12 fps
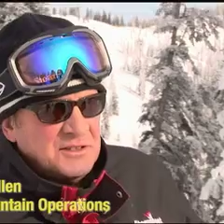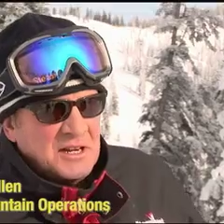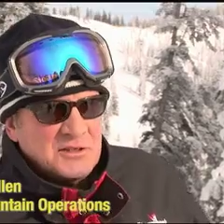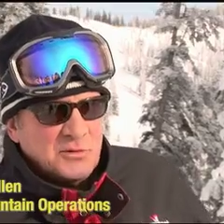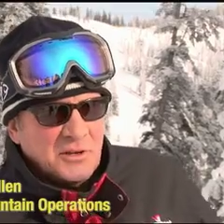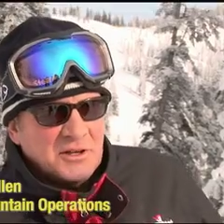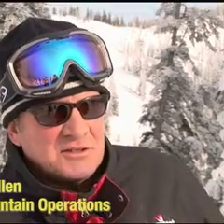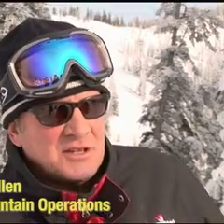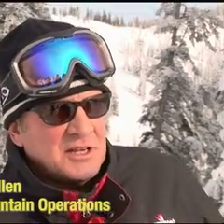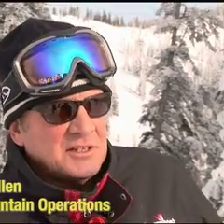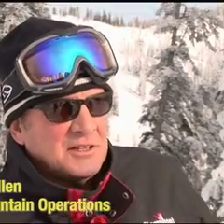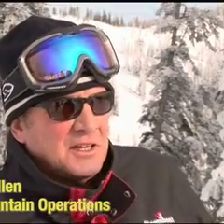Today's a really
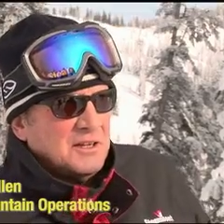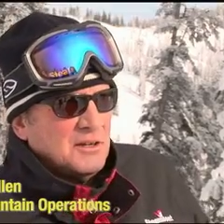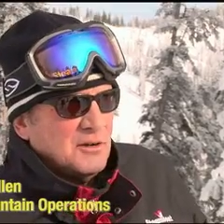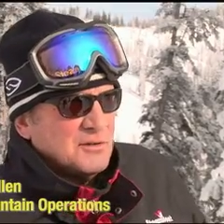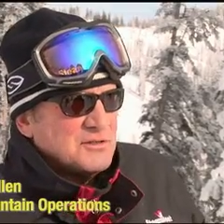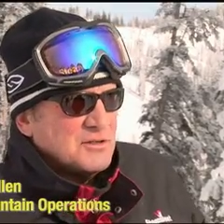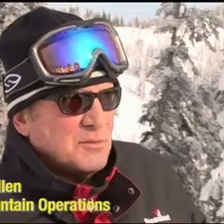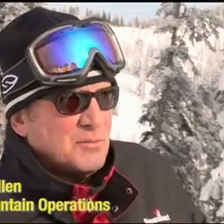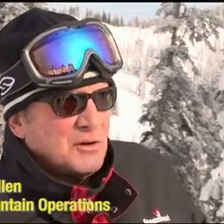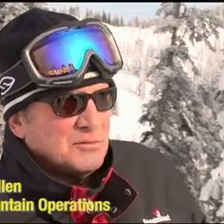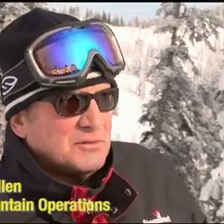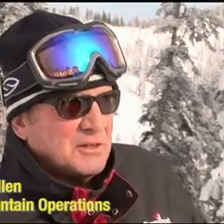exciting day here in
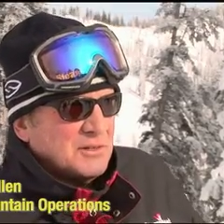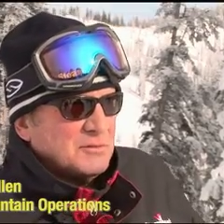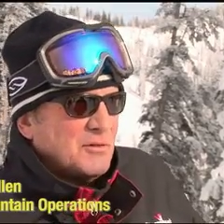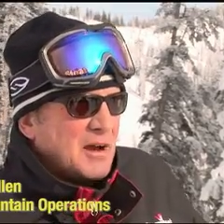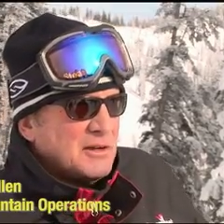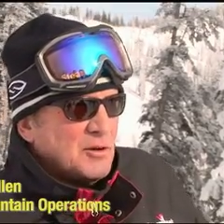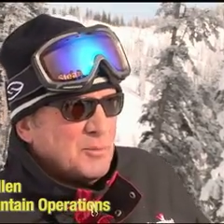Steamboat, the grand